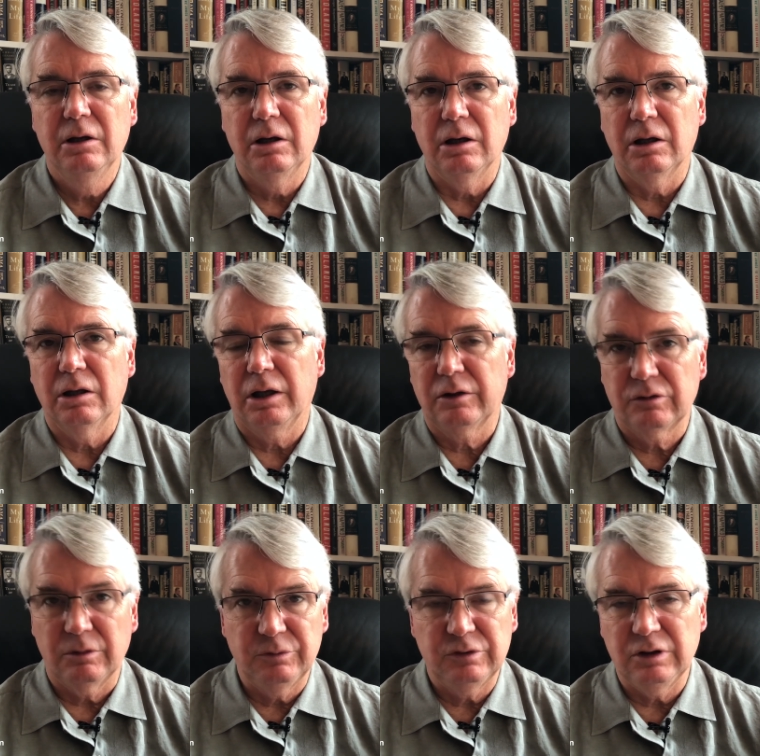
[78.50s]
like
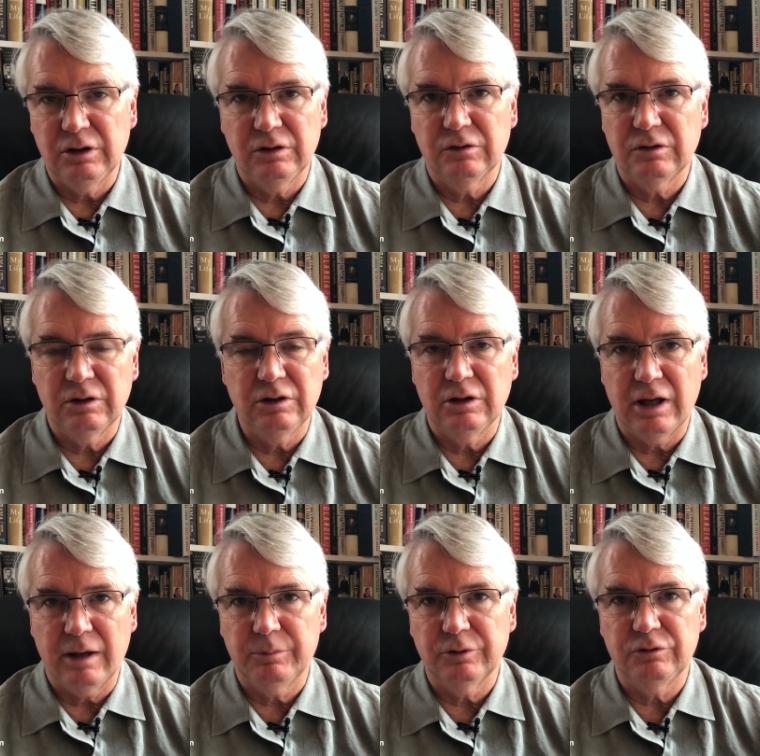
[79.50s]
some cities,
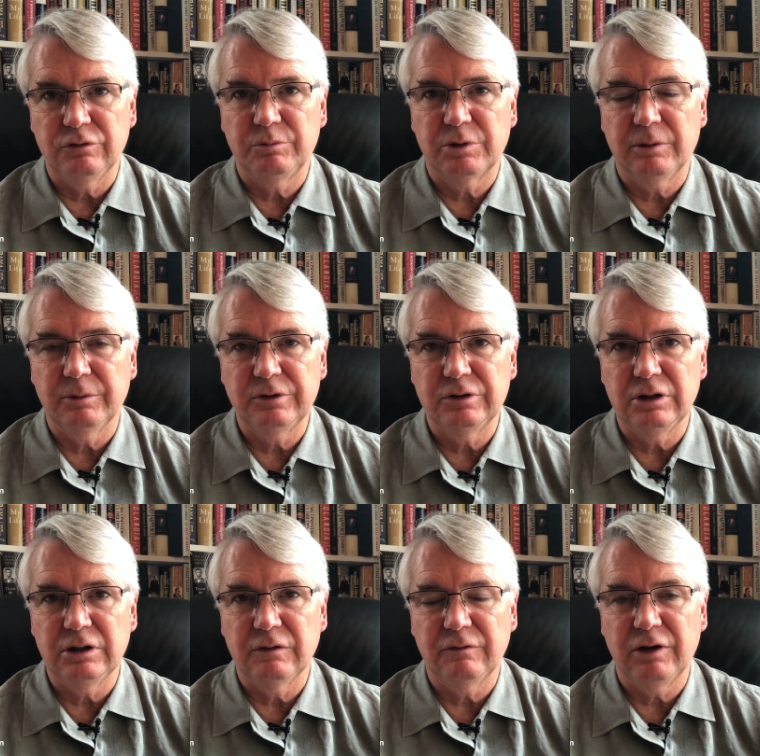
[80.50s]
Indianapolis, you've probably
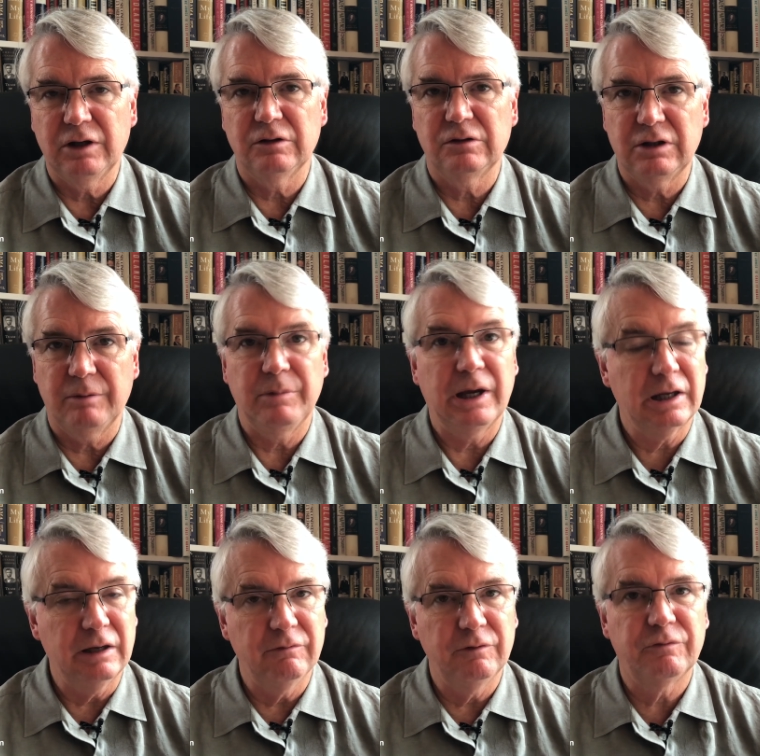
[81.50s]
seen, have had to step
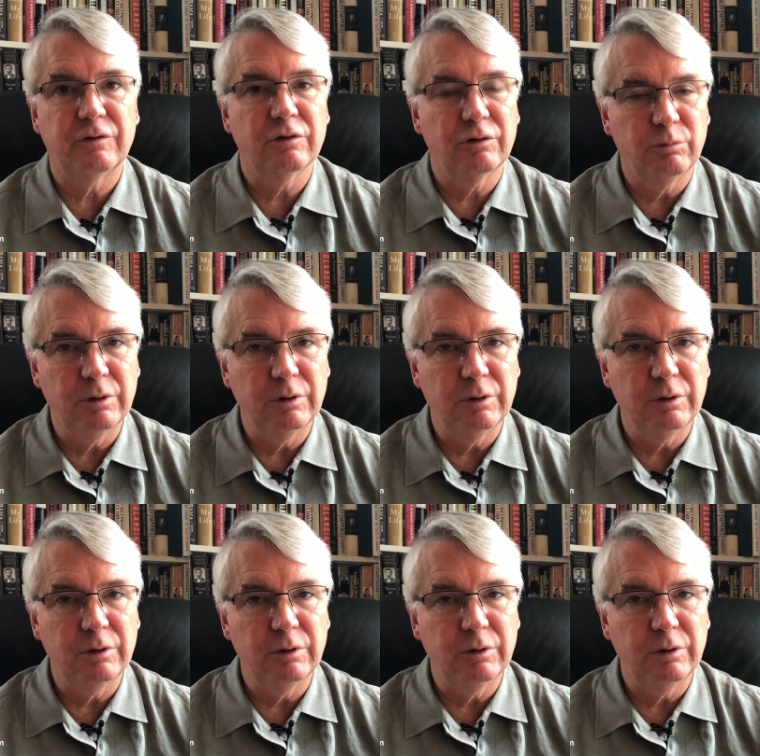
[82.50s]
back even further.